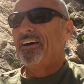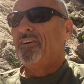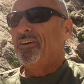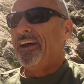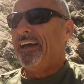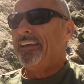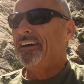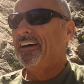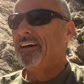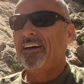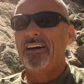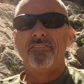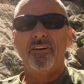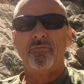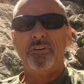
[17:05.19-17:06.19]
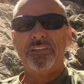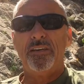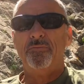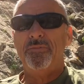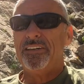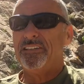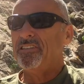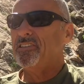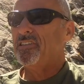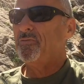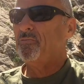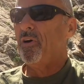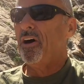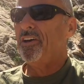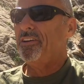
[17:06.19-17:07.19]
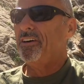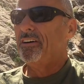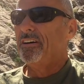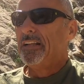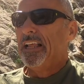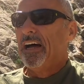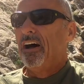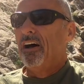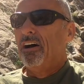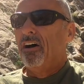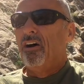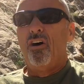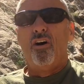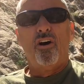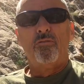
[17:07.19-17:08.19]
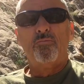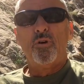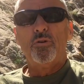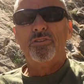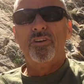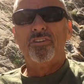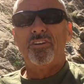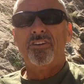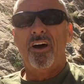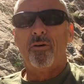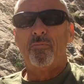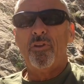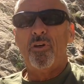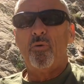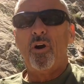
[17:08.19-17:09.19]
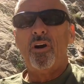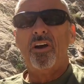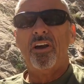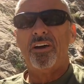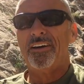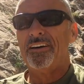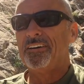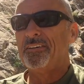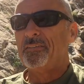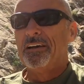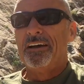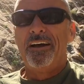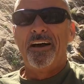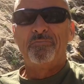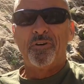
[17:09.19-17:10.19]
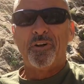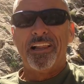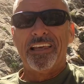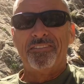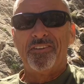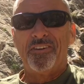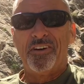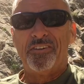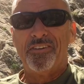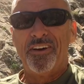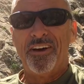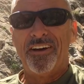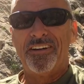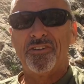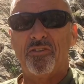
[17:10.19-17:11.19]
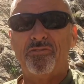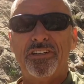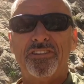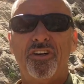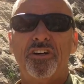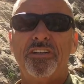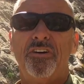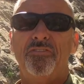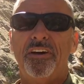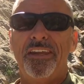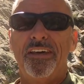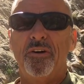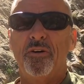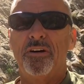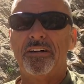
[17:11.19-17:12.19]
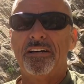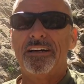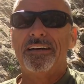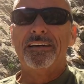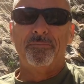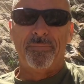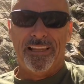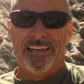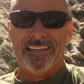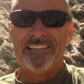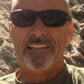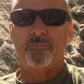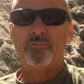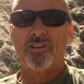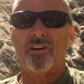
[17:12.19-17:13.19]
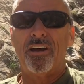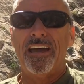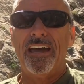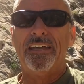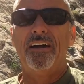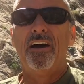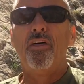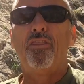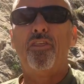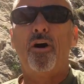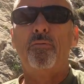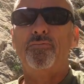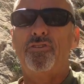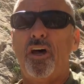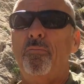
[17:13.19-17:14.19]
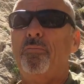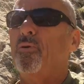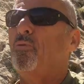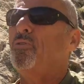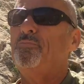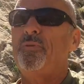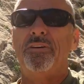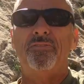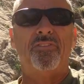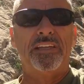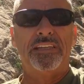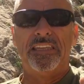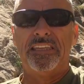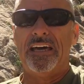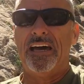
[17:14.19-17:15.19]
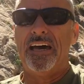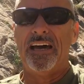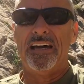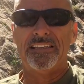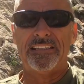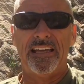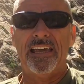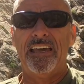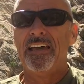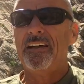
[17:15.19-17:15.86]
right, from this amazing spot, almost at the top of the world, I'm going to leave it off there. So if you enjoyed the video, please subscribe. Thumbs up would be fantastic.